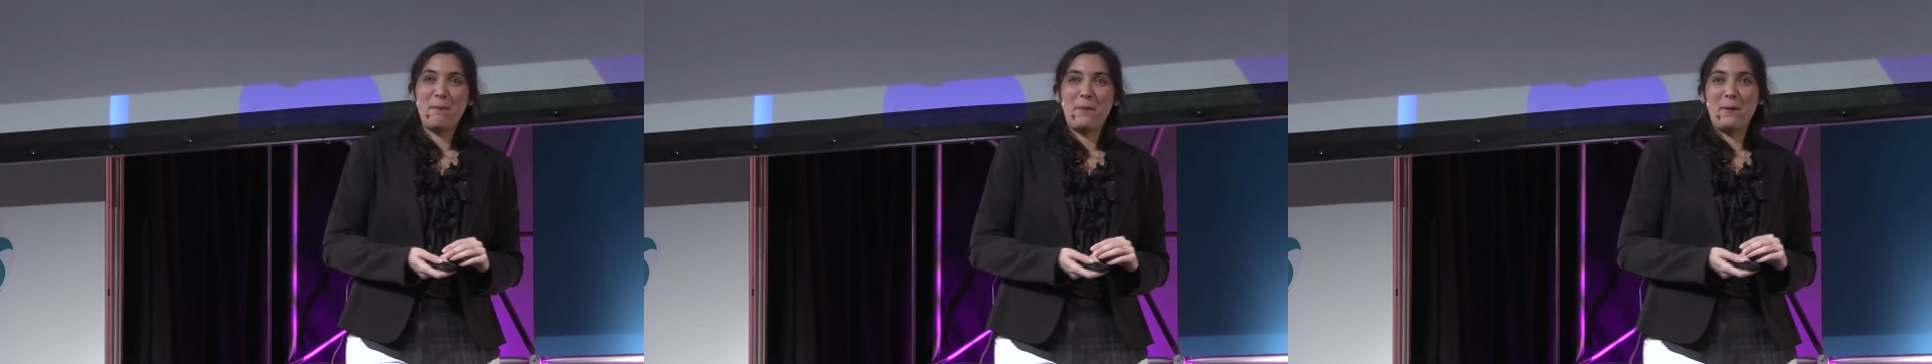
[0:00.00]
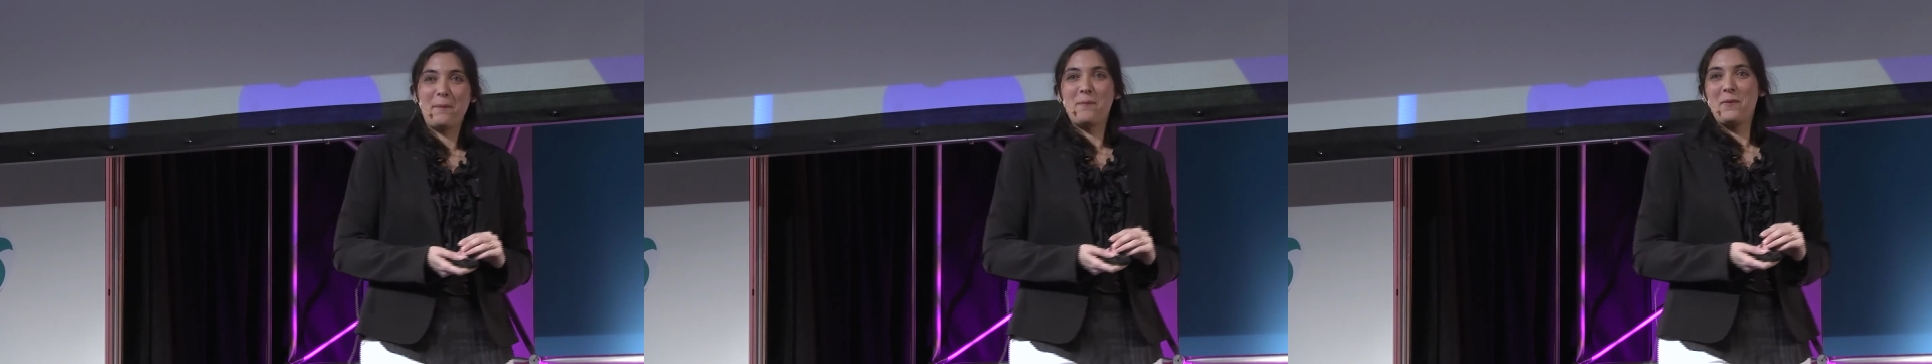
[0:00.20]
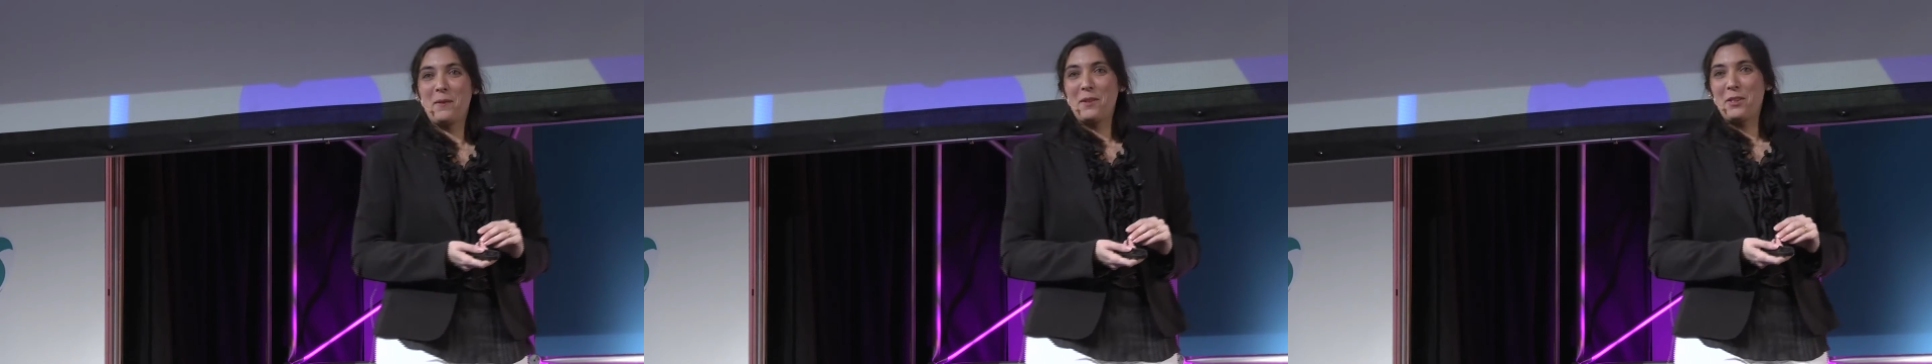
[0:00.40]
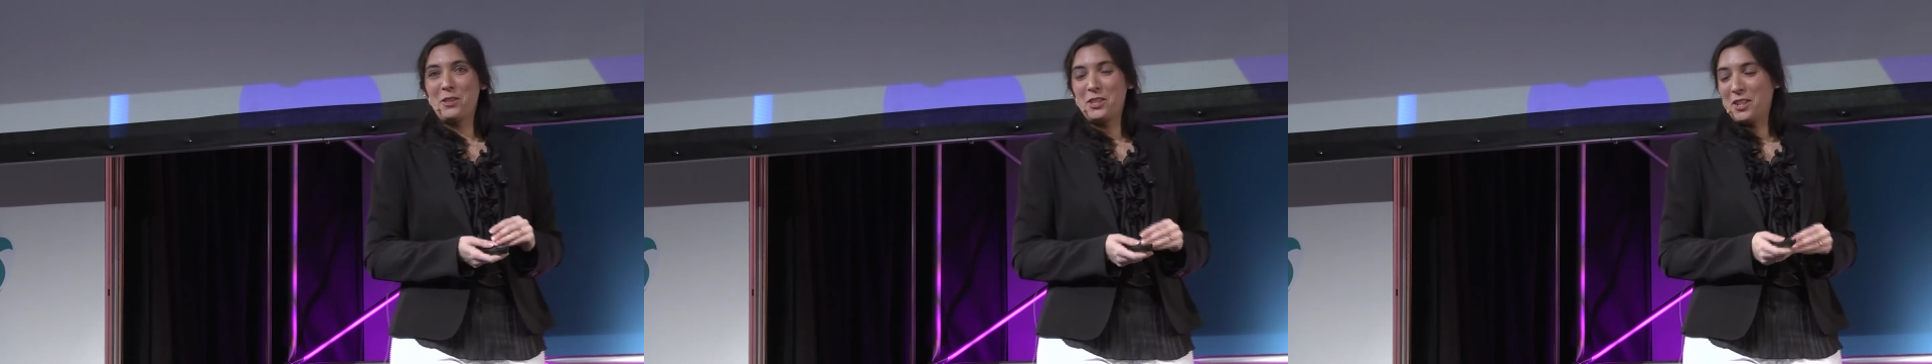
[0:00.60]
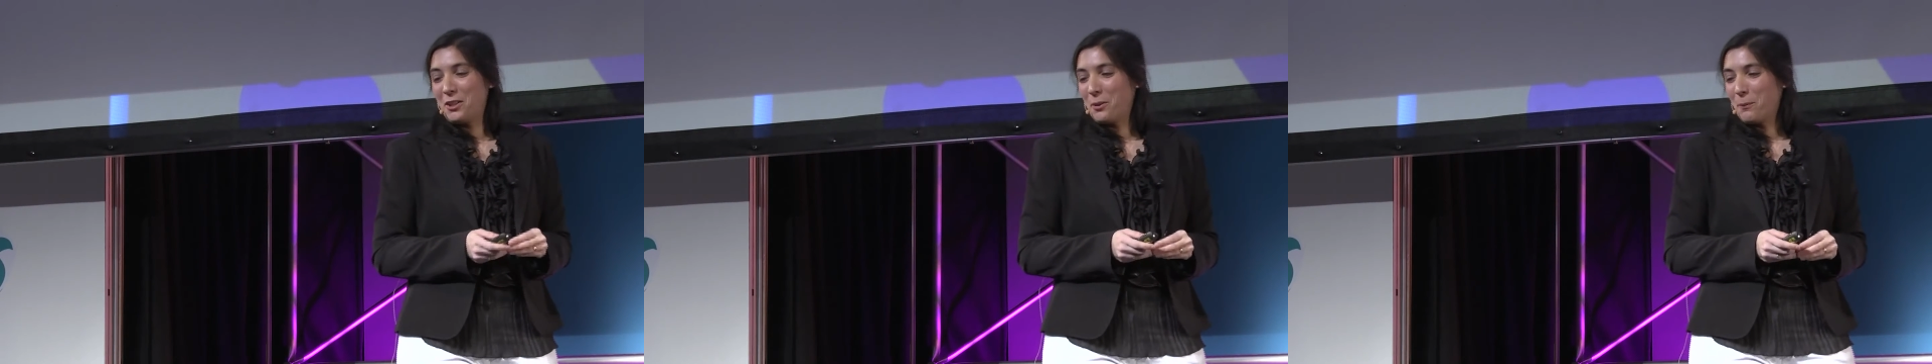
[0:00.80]
They're
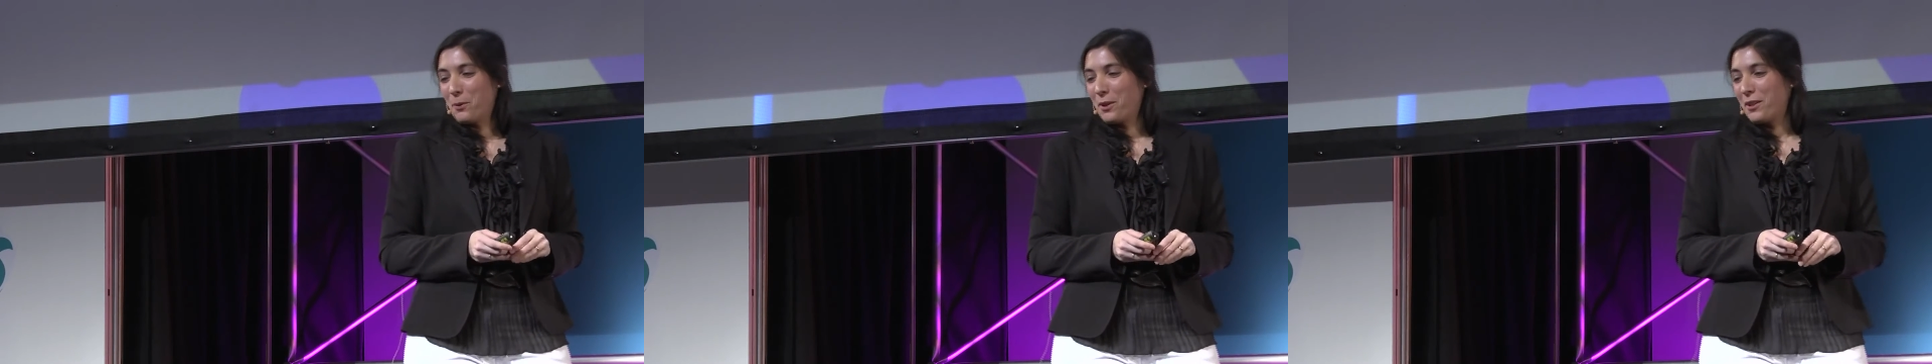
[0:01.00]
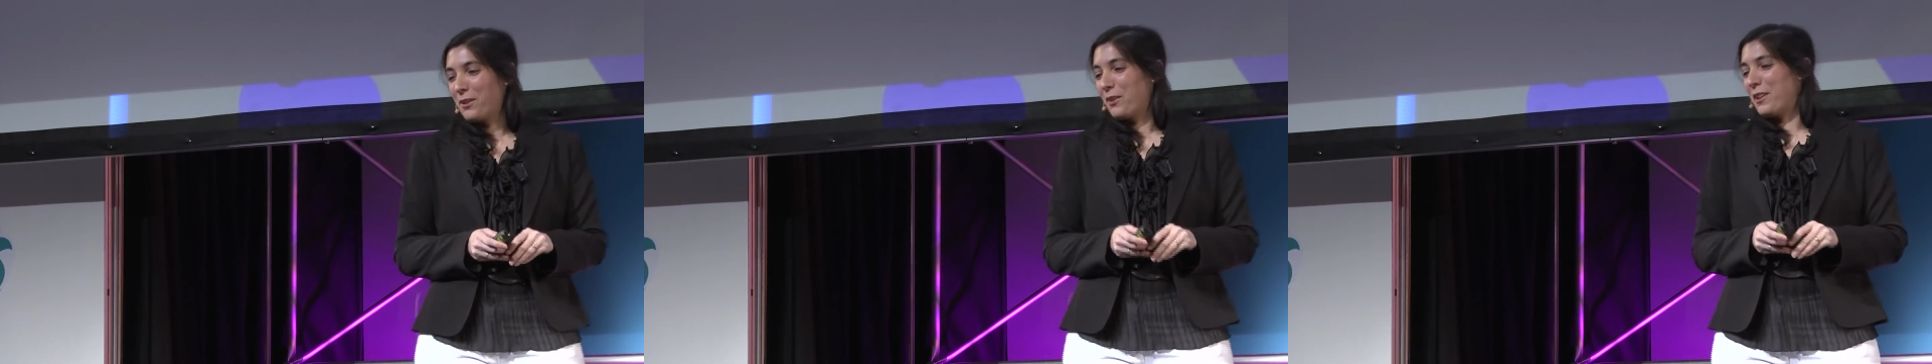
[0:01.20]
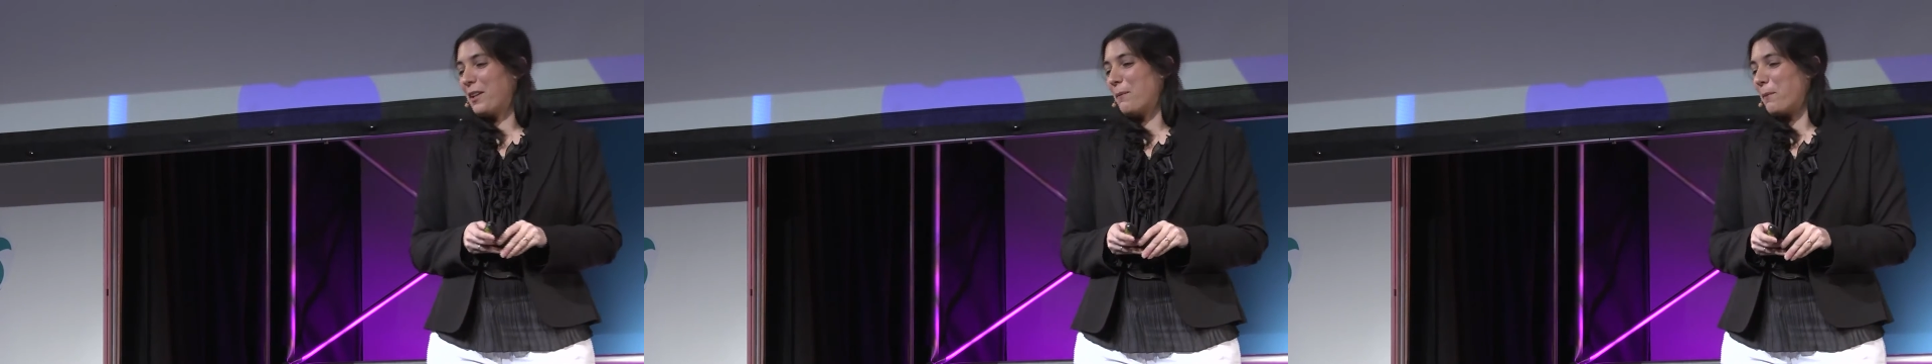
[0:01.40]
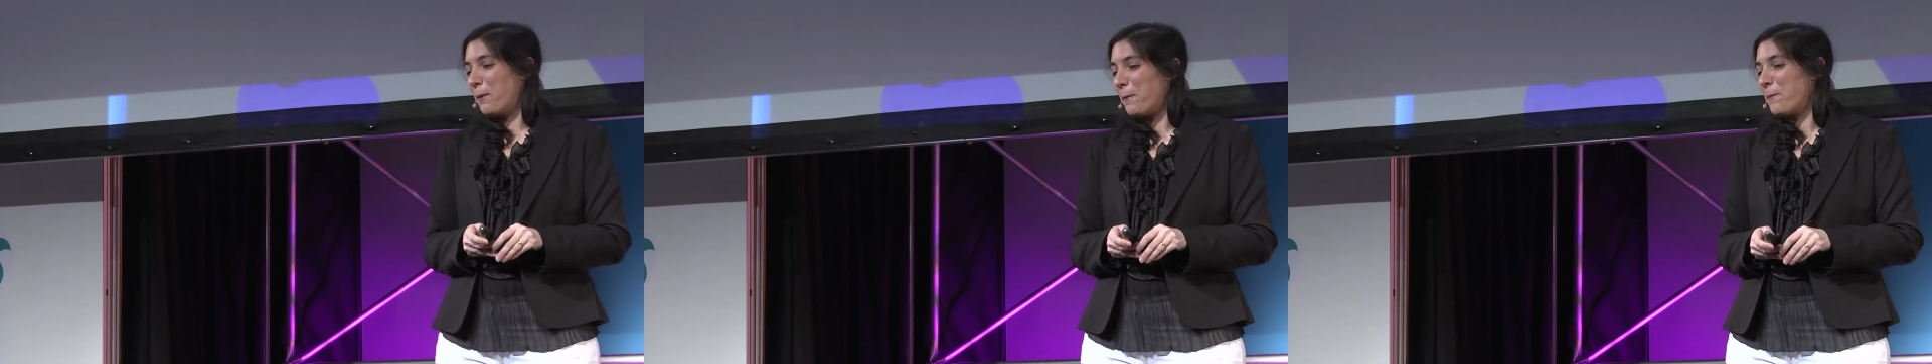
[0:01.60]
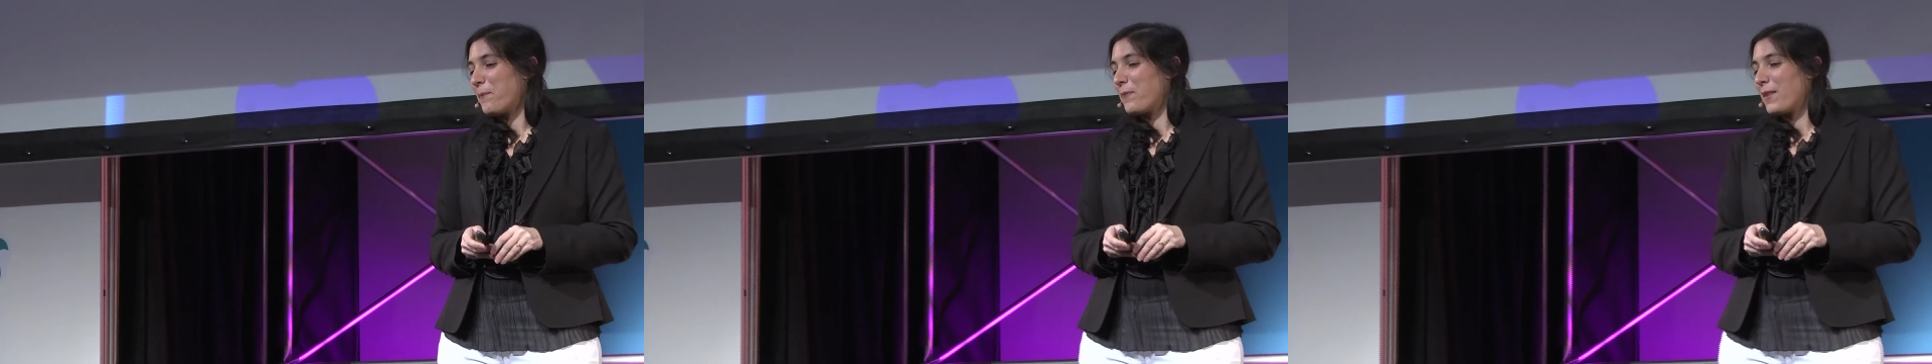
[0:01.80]
telling me I'm running
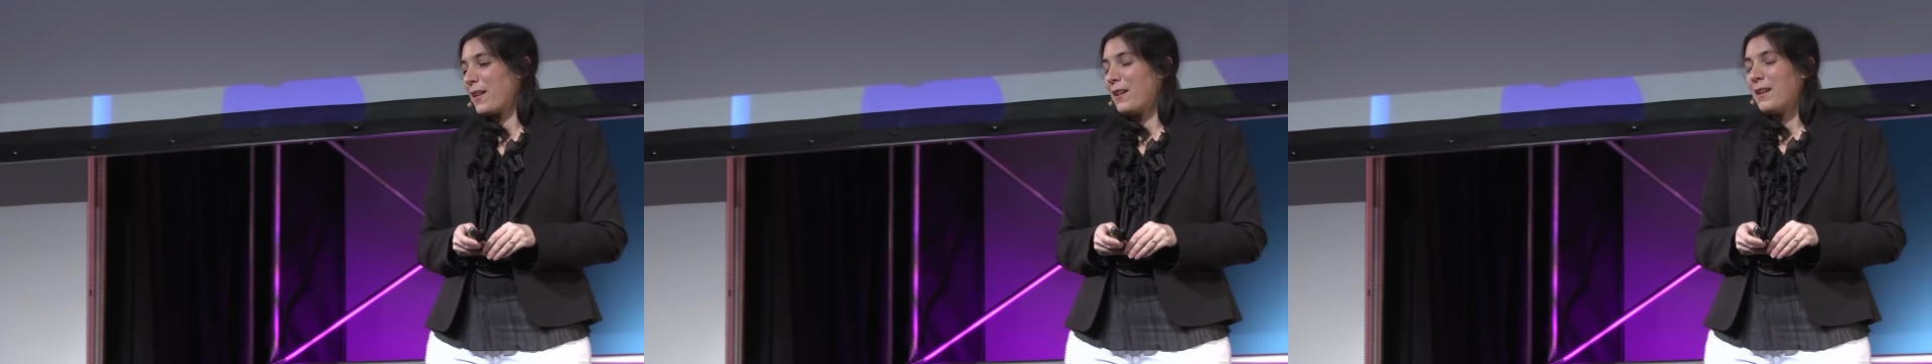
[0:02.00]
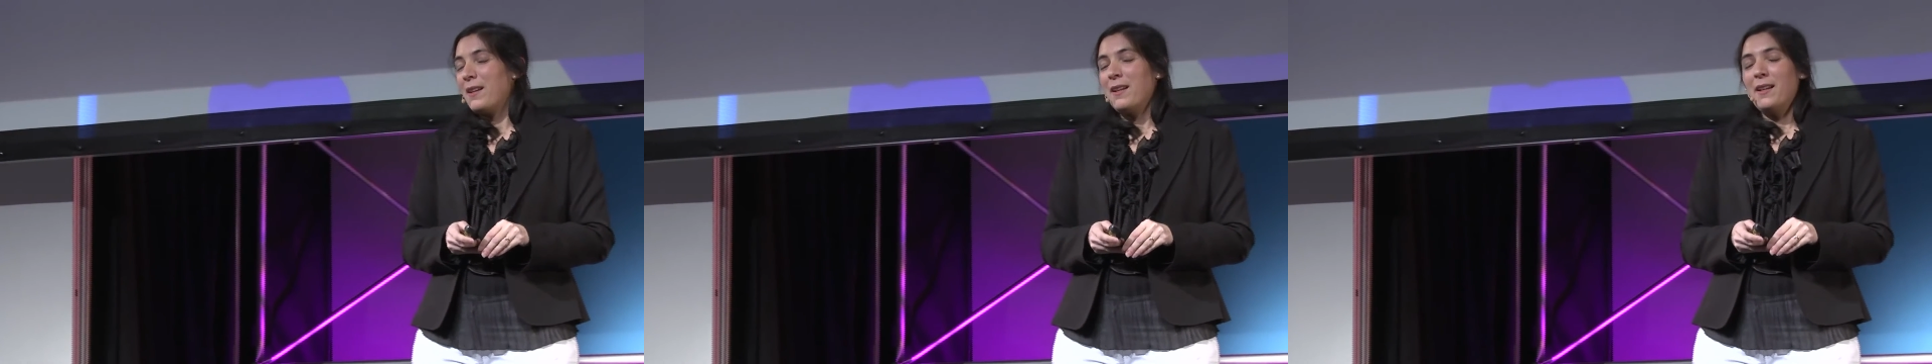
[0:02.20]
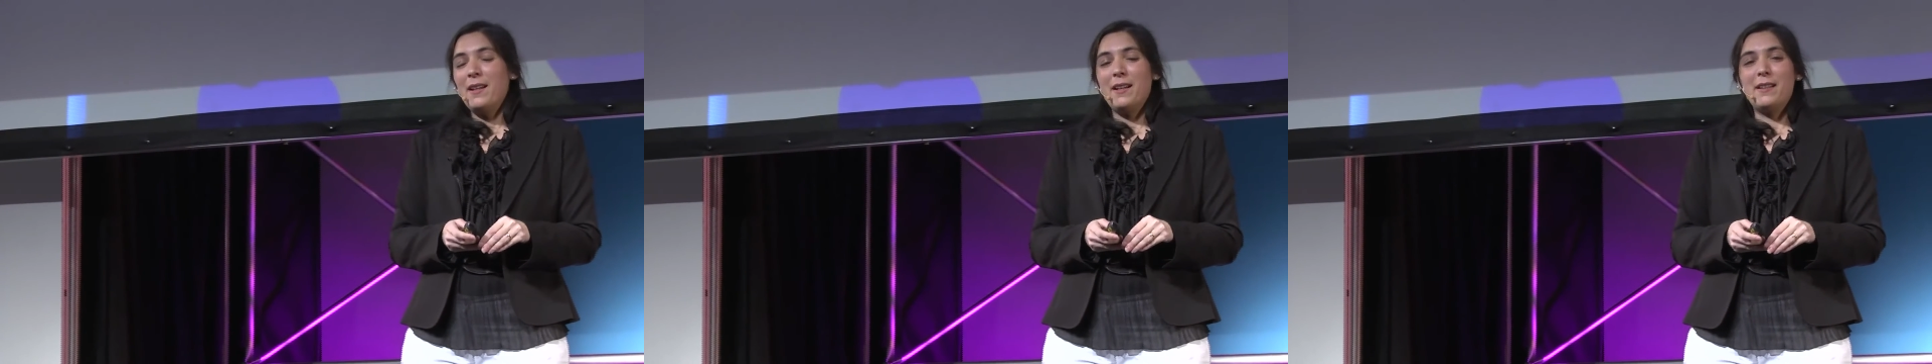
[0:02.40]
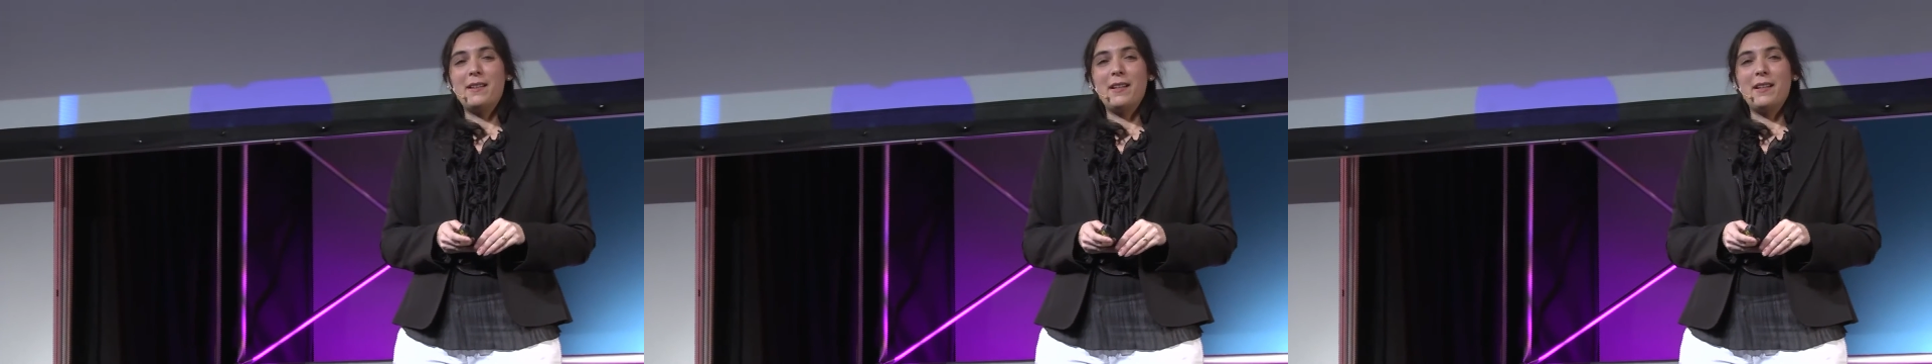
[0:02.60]
short of time.